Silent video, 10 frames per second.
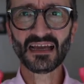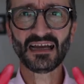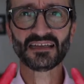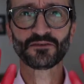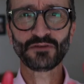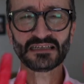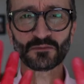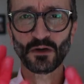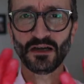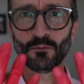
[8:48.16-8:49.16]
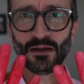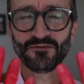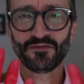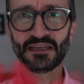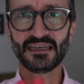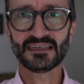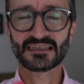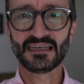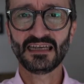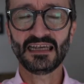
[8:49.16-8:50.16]
And the reason why I went for
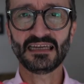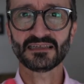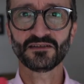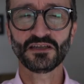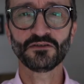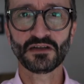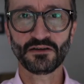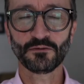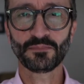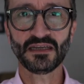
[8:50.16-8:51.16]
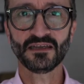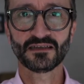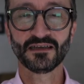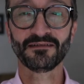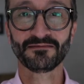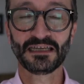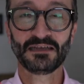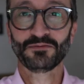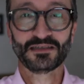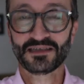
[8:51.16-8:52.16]
these is I knew that
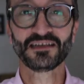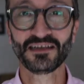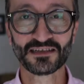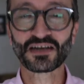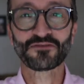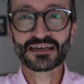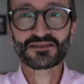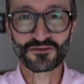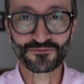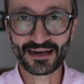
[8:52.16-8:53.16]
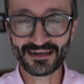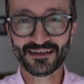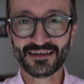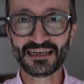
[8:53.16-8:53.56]
it was torrential rain,